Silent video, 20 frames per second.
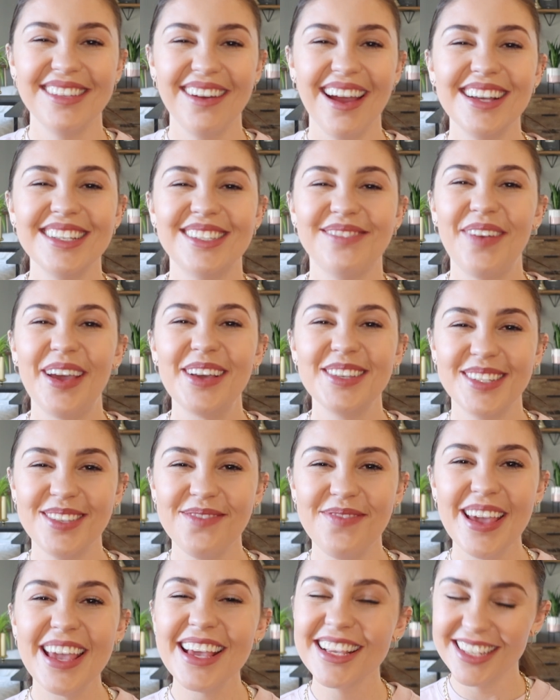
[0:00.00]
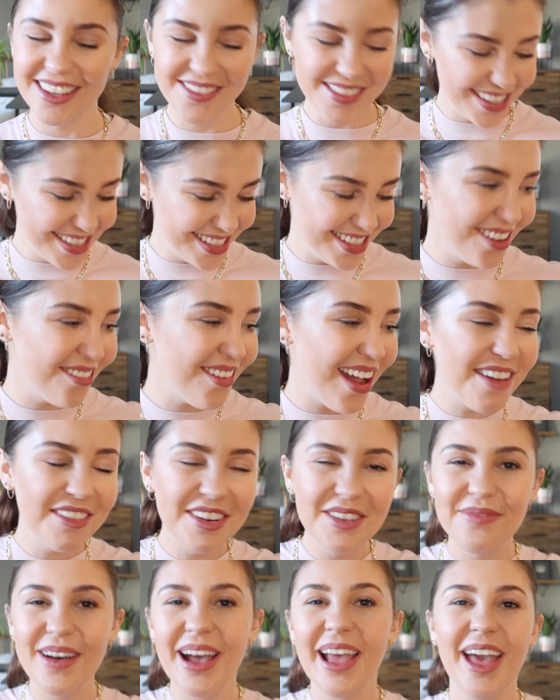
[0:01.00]
where it's supposed to be, because I'm just
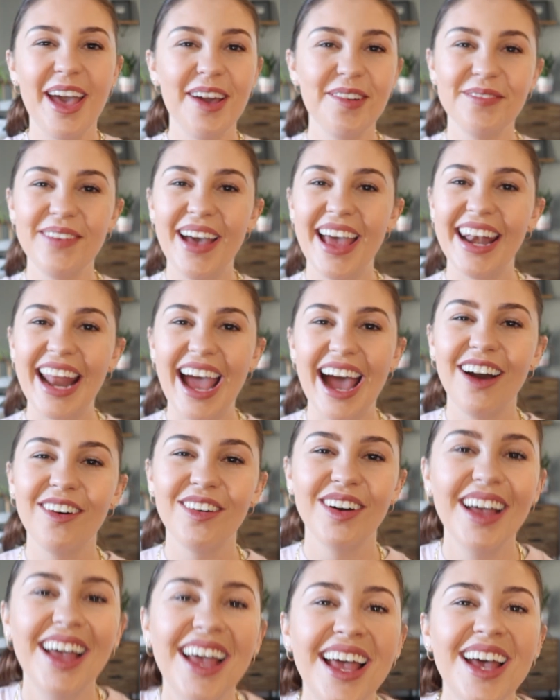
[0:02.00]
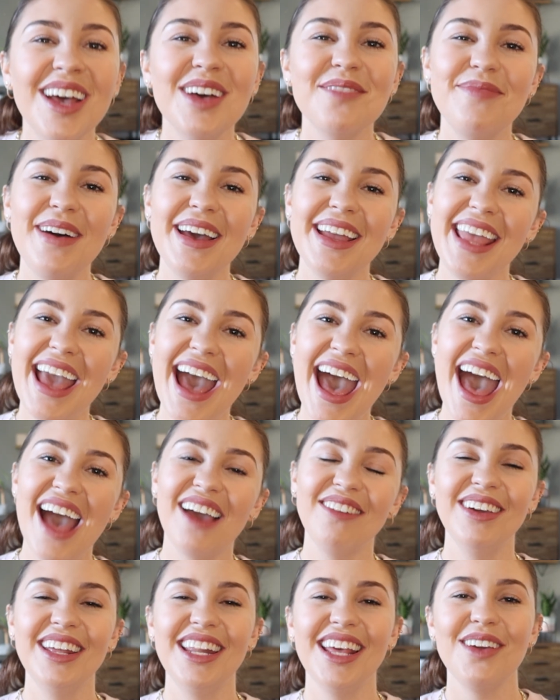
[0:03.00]
surrounded by homeware now. But yeah,
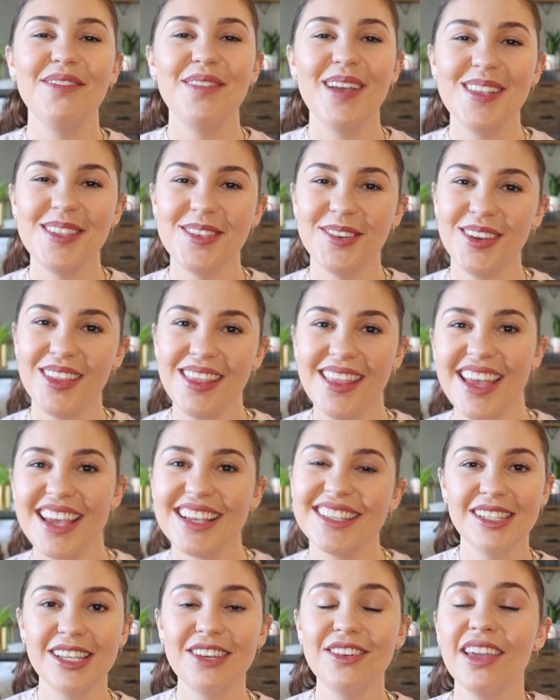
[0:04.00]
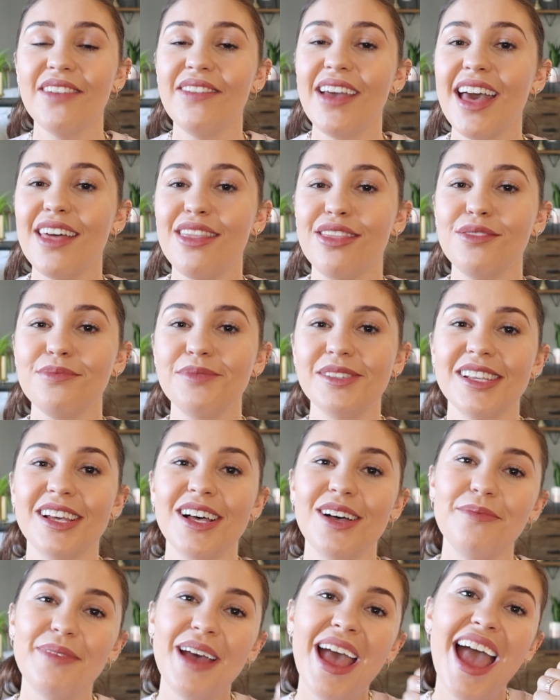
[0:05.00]
I really hope you enjoyed this. Do give it a thumbs
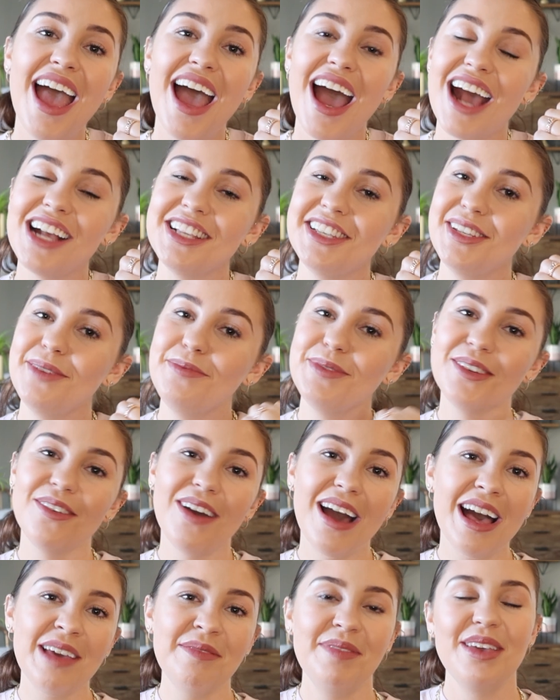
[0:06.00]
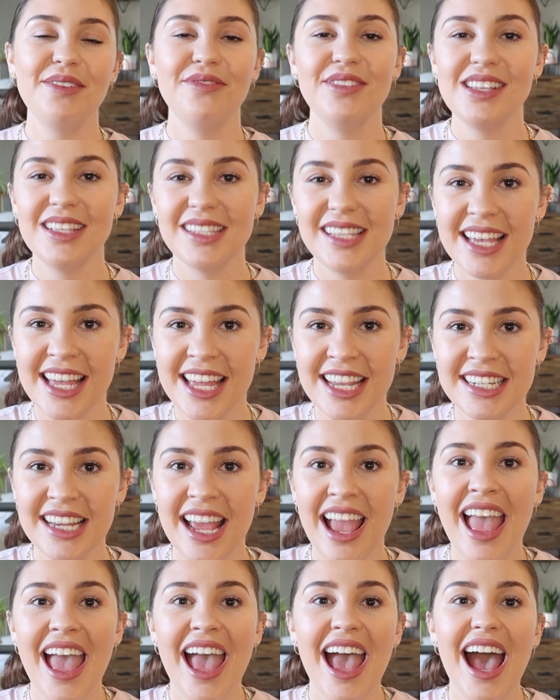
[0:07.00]
up and subscribe if you did,
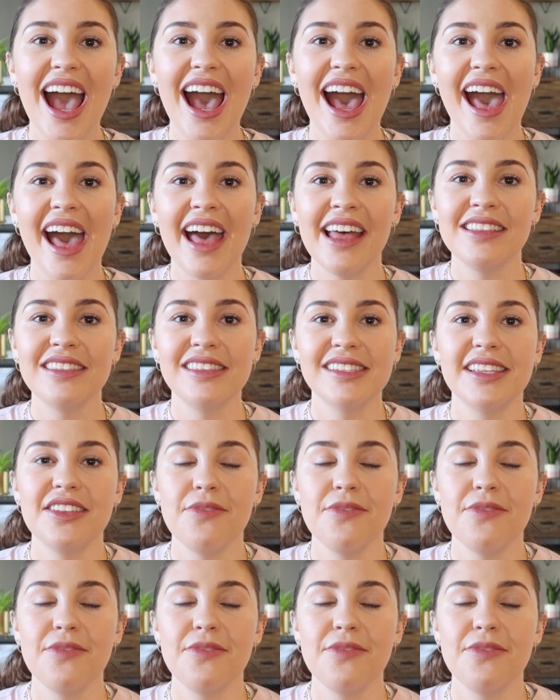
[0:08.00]
and